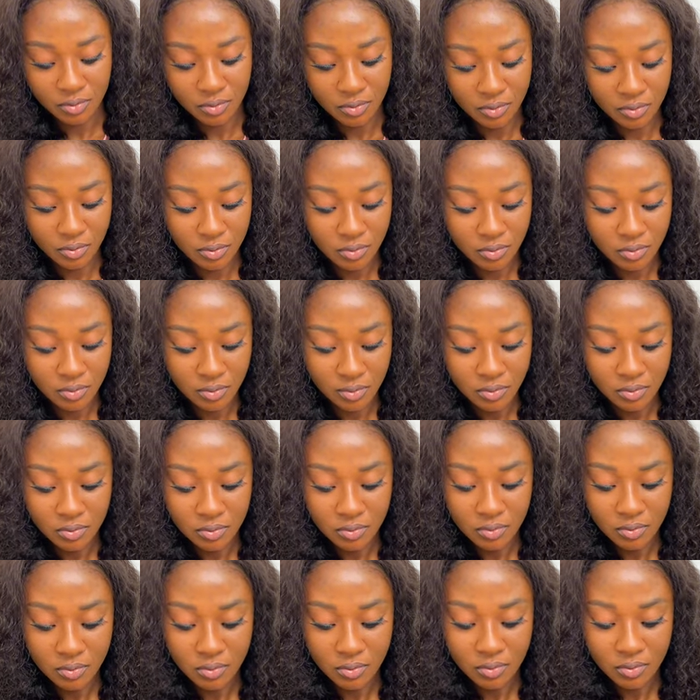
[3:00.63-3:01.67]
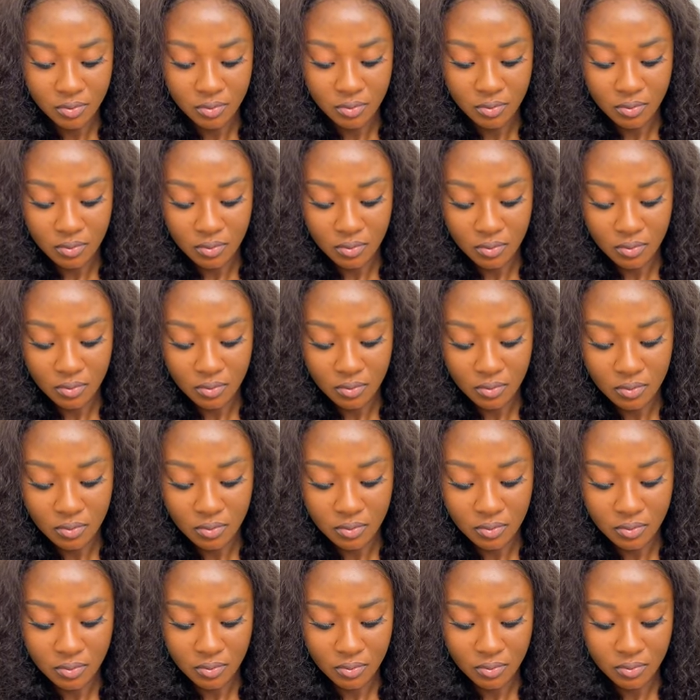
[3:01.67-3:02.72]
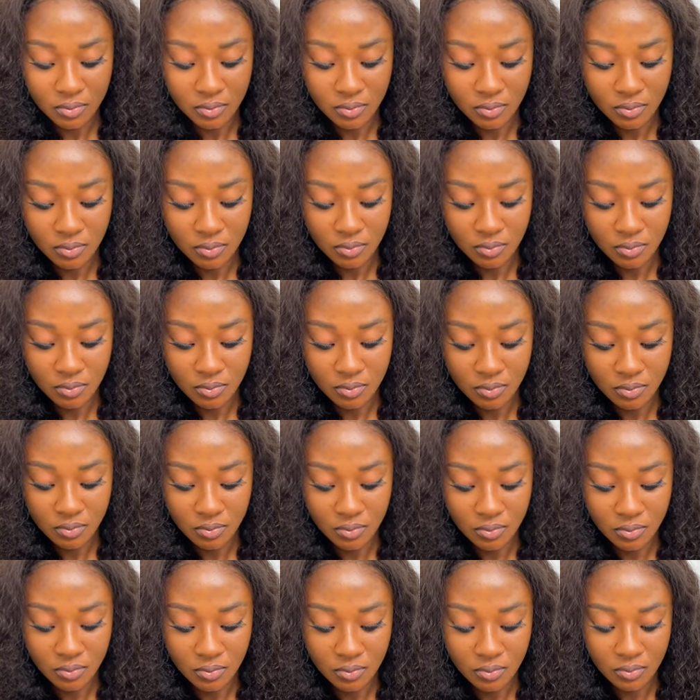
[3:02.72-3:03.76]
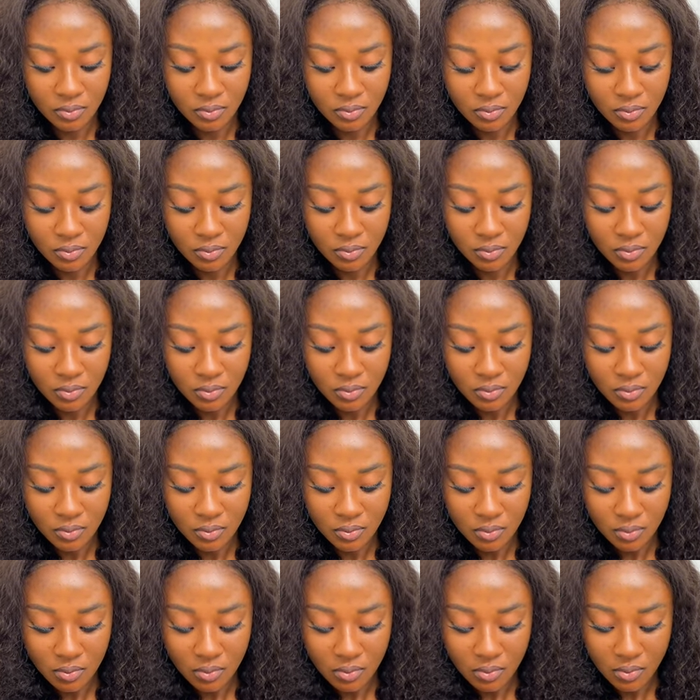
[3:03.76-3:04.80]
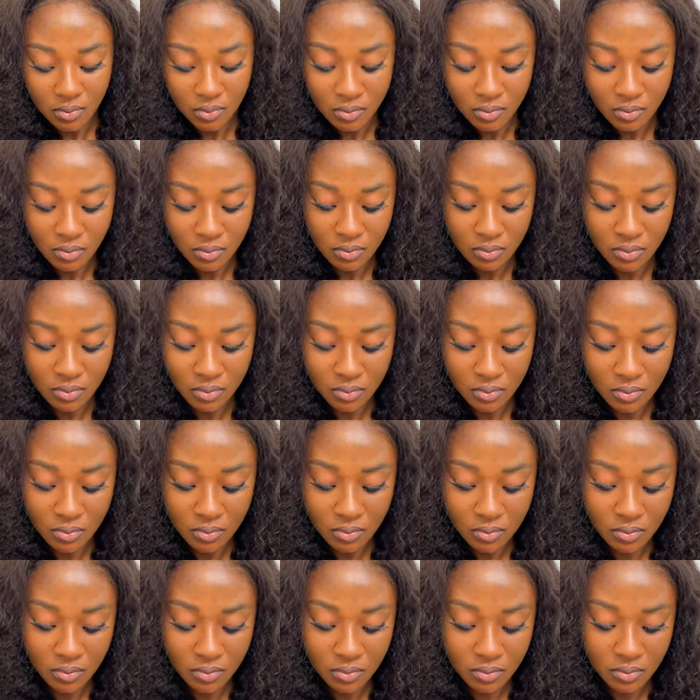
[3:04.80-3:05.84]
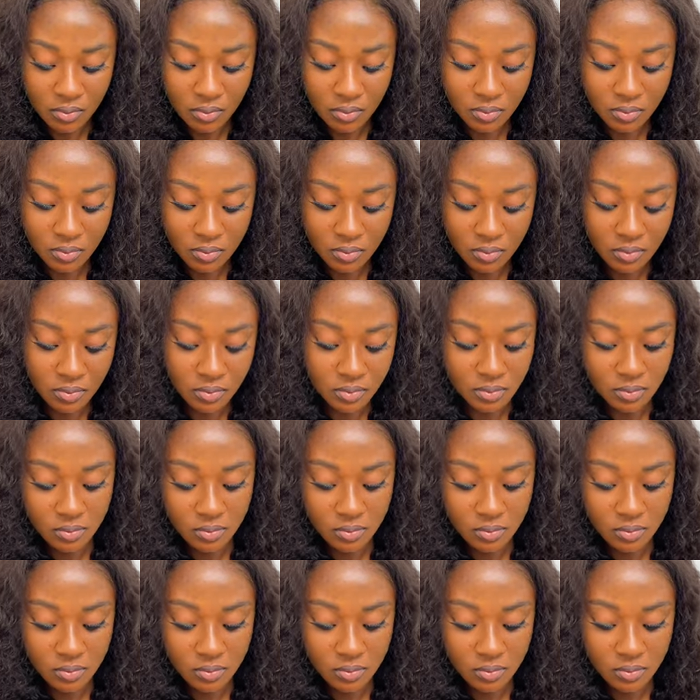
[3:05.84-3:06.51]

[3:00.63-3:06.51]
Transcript: (no one is talking)